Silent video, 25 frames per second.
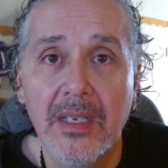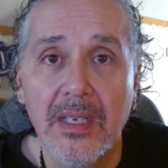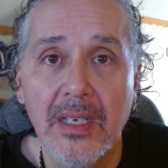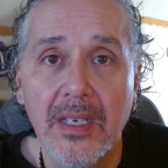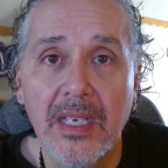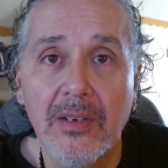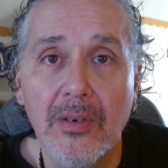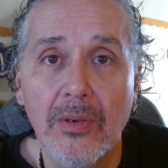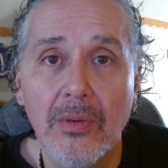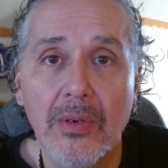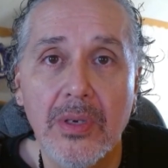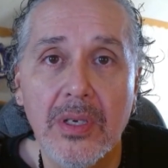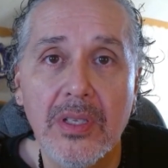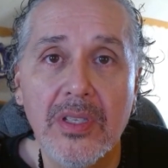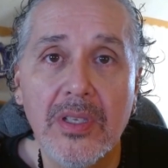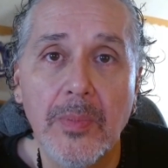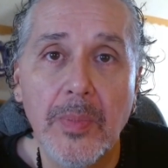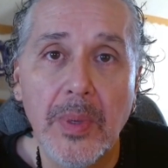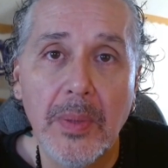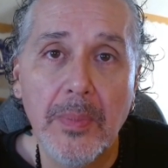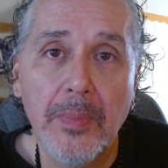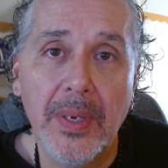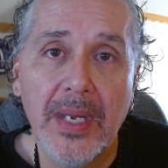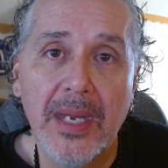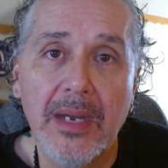in order to
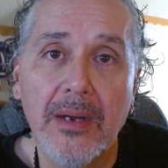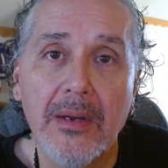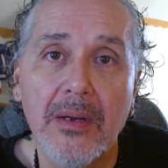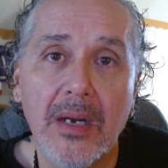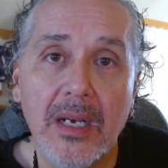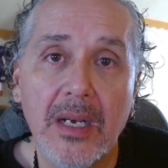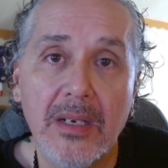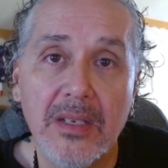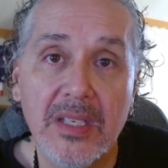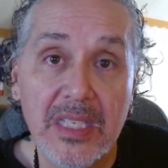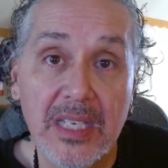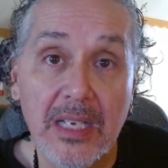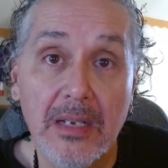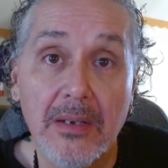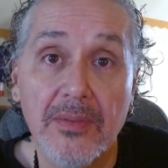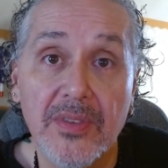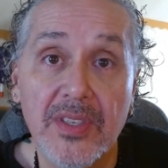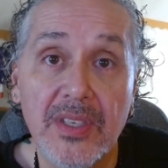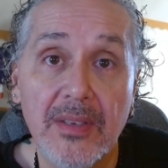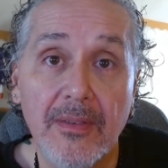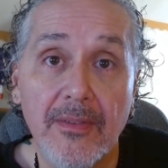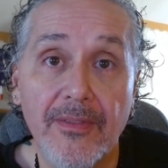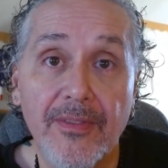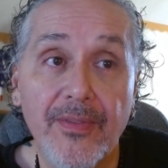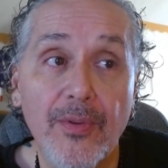prepare
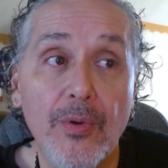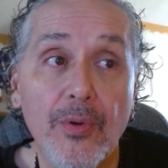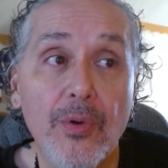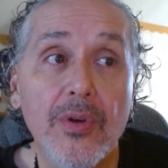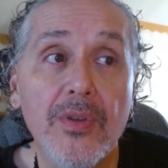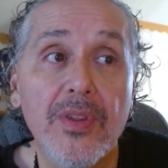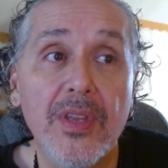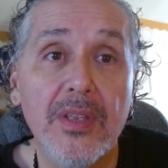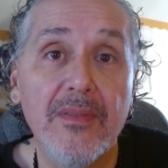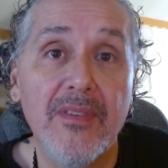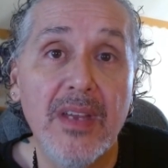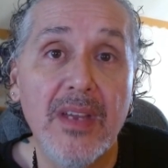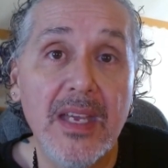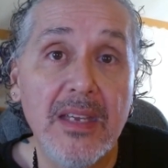ourselves for the